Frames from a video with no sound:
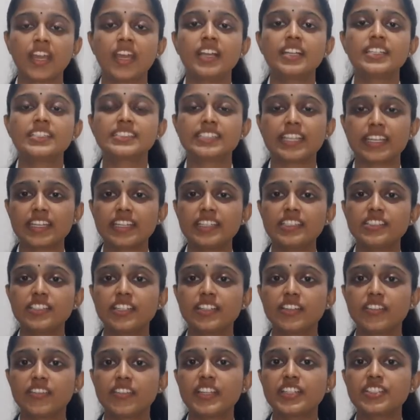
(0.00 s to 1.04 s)
Second
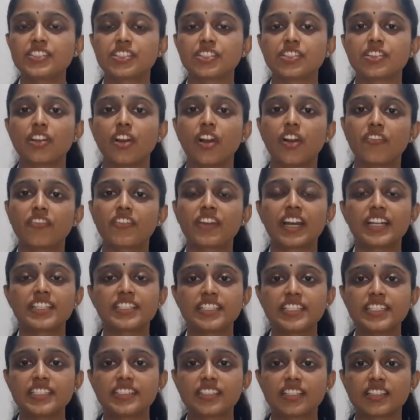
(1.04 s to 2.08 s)
generation of CAR
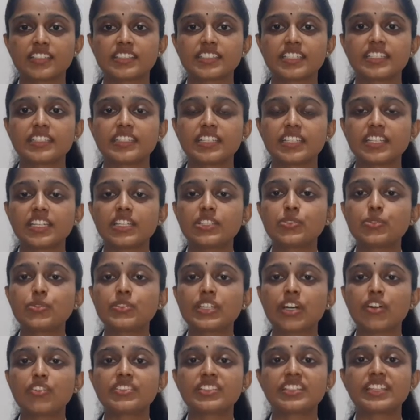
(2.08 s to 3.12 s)
T-cells in the year
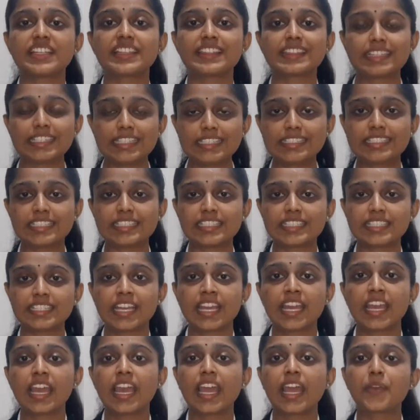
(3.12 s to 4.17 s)
2013
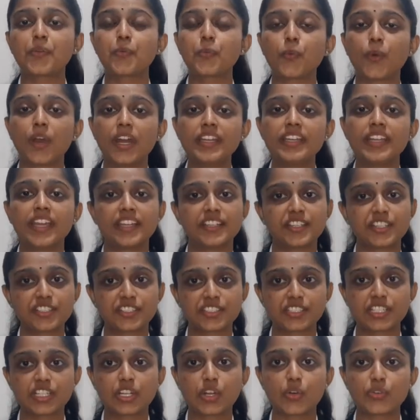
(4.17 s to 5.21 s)
had one
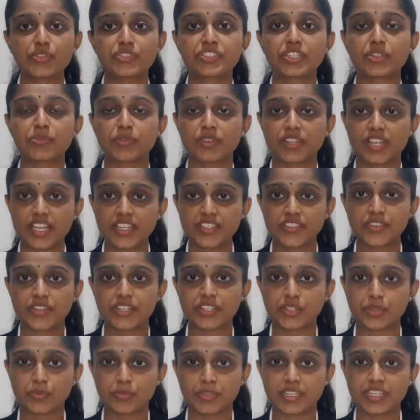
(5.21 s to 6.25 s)
additional co-stimulatory
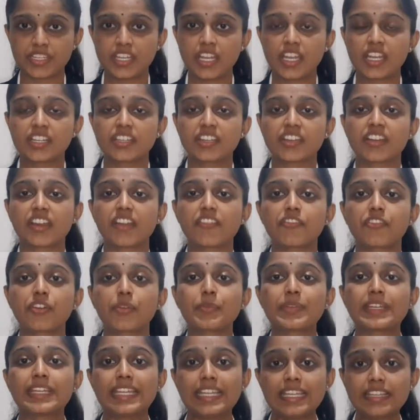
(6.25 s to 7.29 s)
domain derived
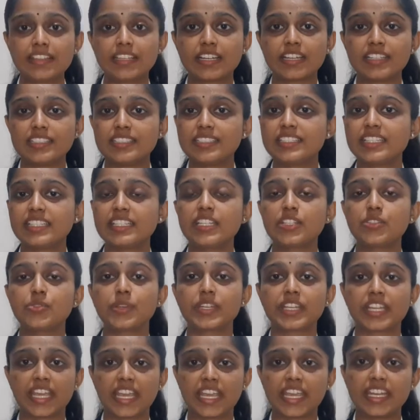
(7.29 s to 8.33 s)
from either
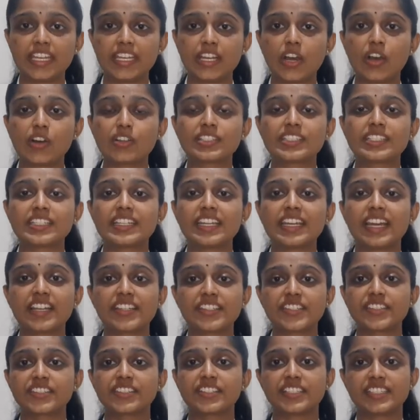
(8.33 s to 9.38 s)
CD28 or
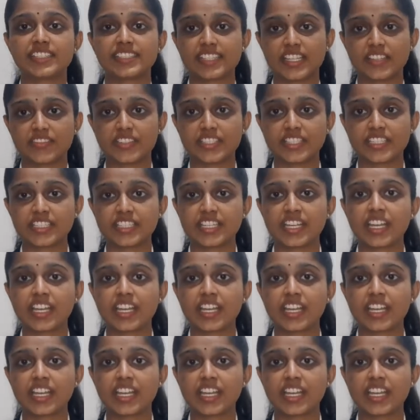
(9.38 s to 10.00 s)
CD137.